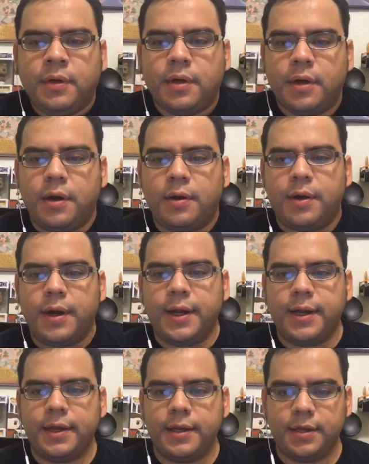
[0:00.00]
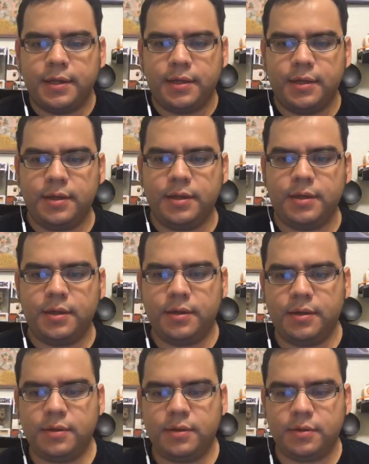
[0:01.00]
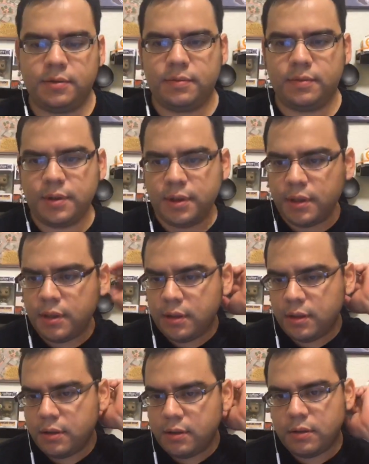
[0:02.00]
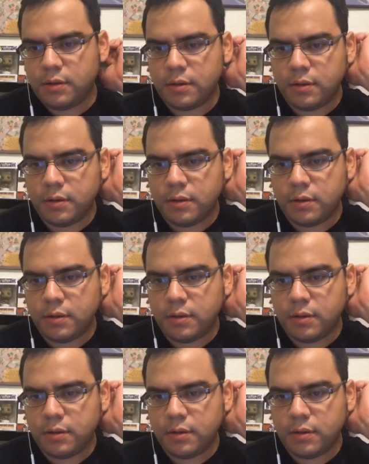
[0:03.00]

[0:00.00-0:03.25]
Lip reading: All right. So we're here.